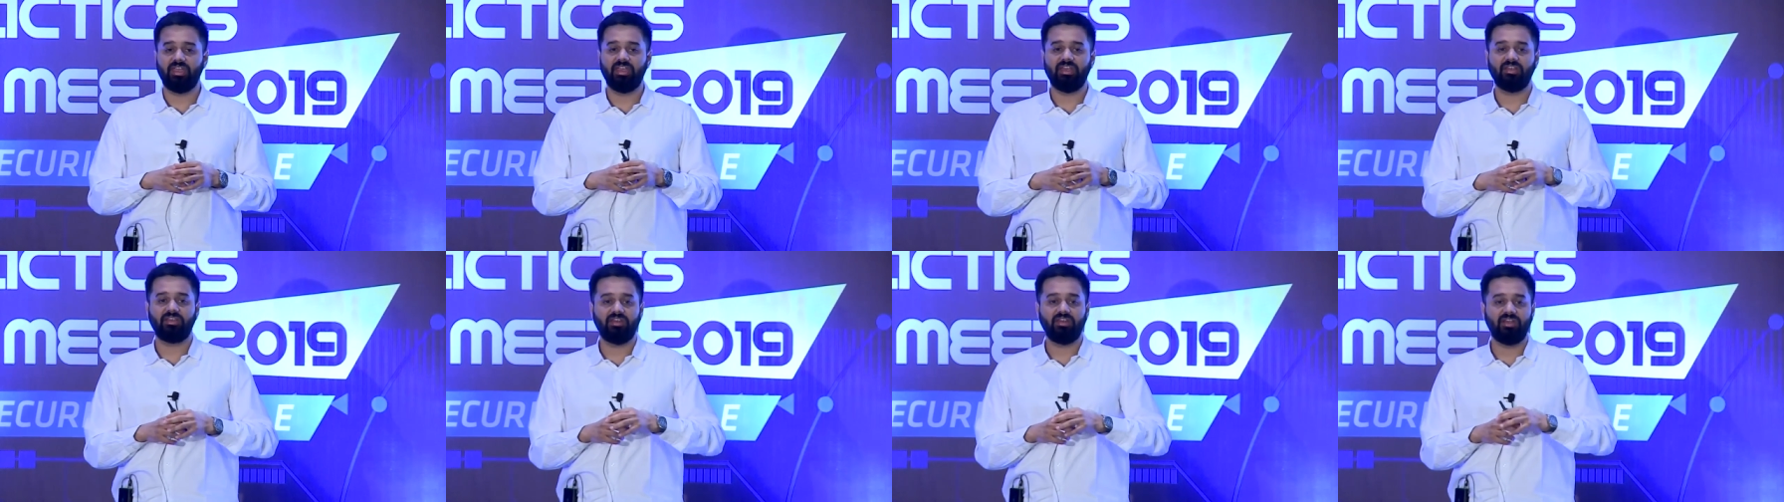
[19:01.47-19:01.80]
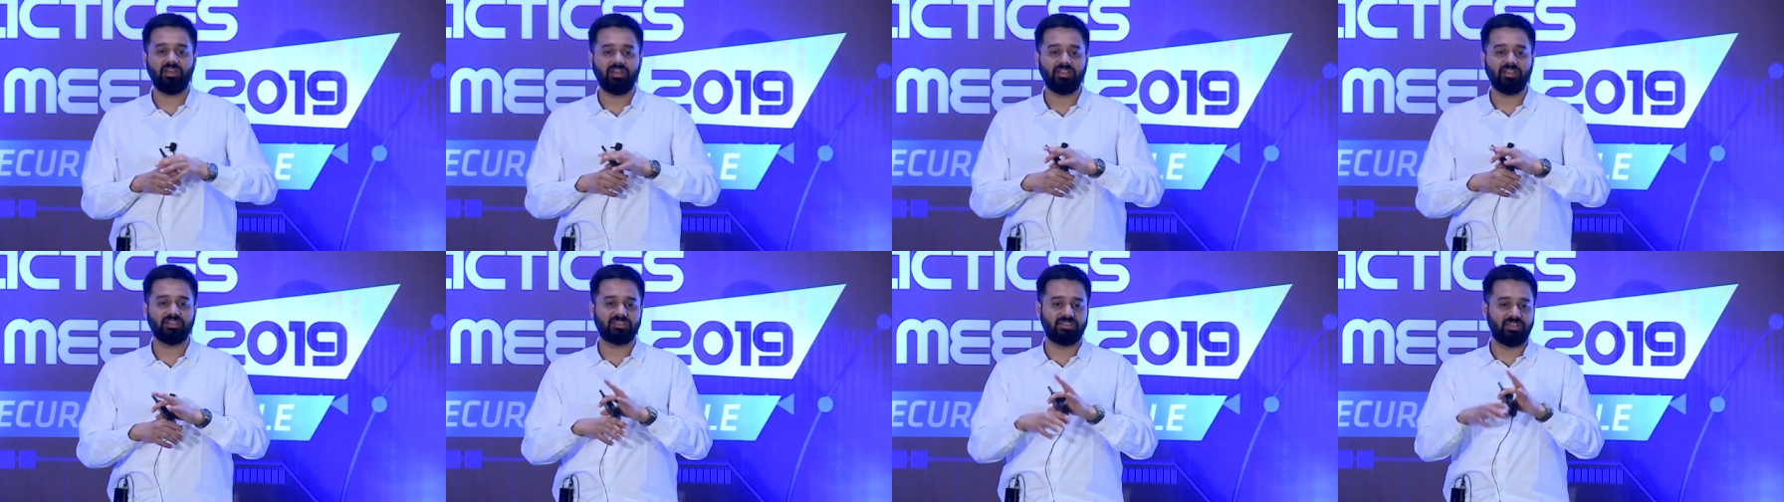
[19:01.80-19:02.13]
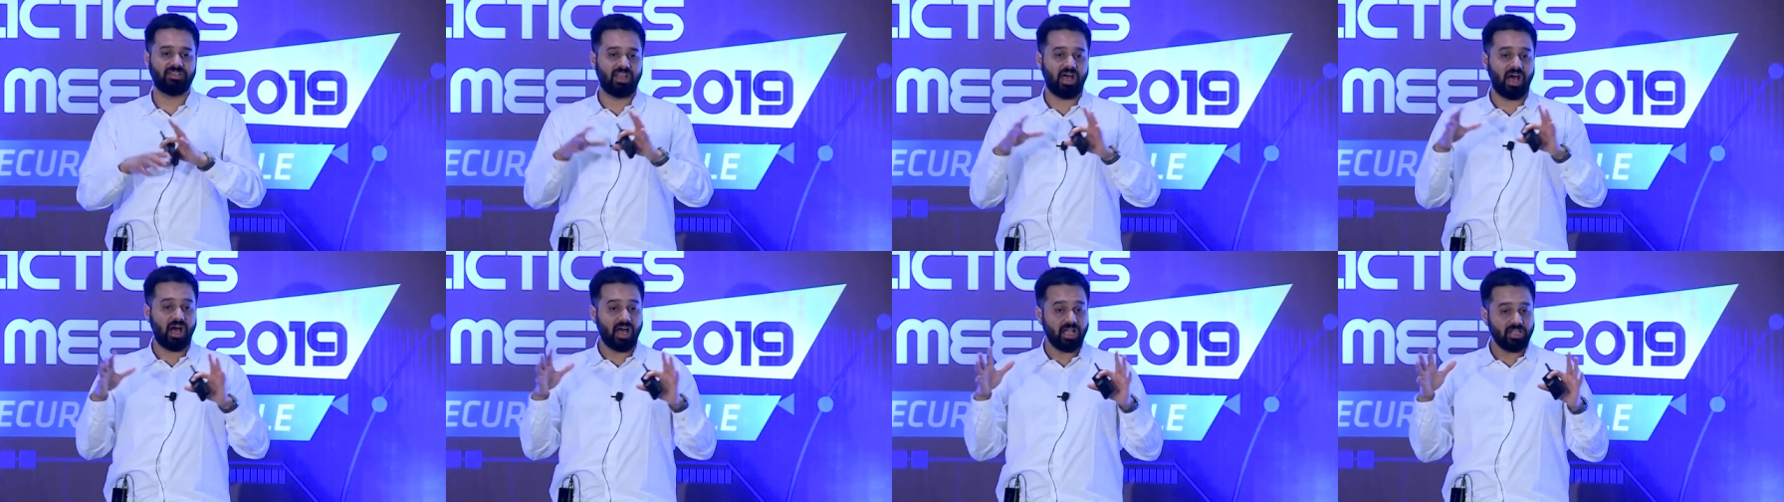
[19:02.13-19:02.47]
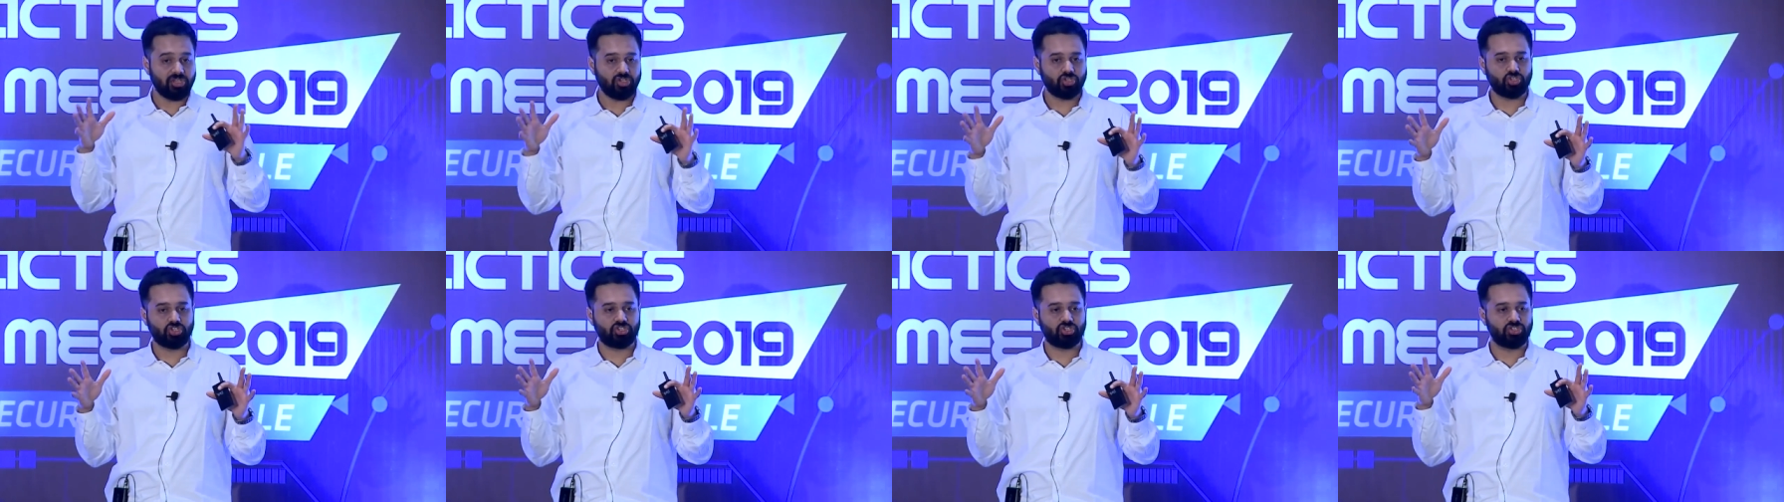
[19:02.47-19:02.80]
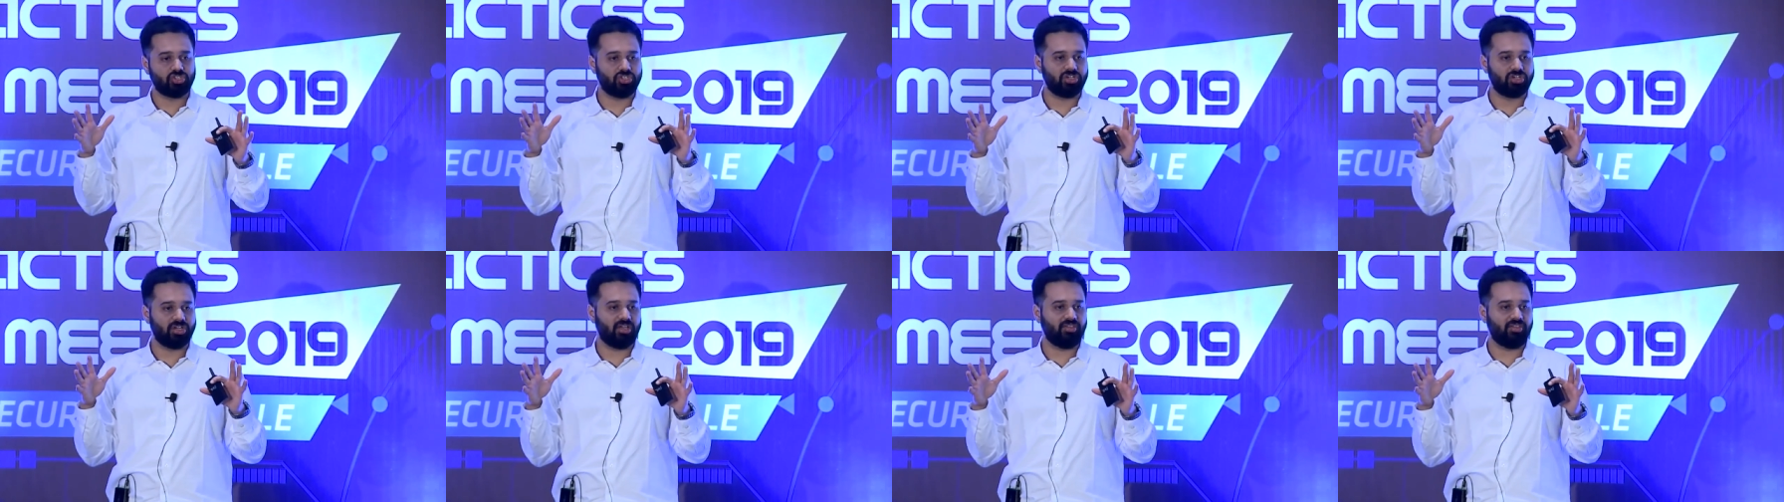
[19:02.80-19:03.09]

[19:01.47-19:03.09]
internet is large